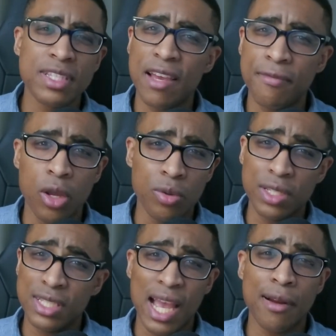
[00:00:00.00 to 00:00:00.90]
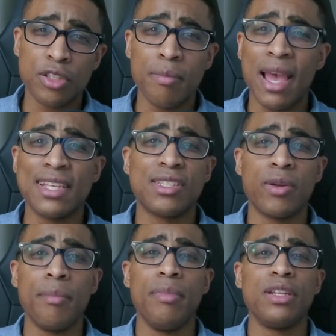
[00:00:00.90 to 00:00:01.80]
have no desire to mask
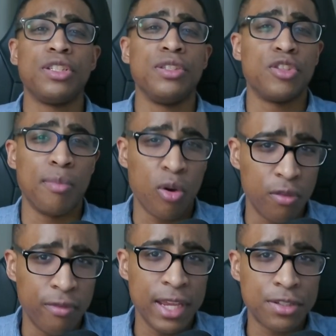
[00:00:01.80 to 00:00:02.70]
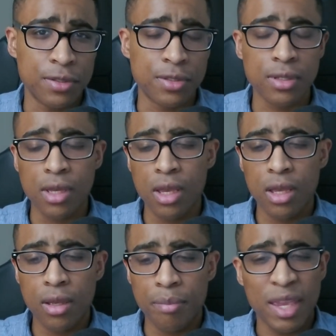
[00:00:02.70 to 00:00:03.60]
their ambitions or motivations
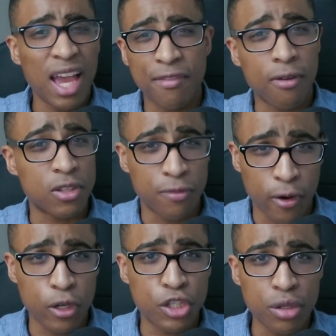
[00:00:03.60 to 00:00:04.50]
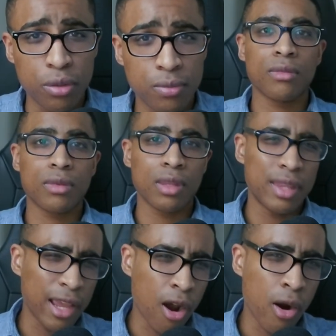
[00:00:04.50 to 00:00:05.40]
behind false virtue.
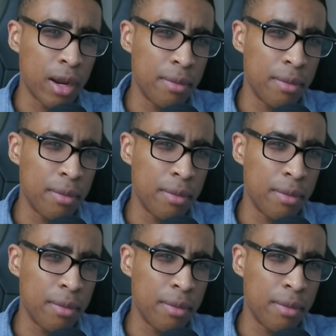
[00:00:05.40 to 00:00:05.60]
They are, in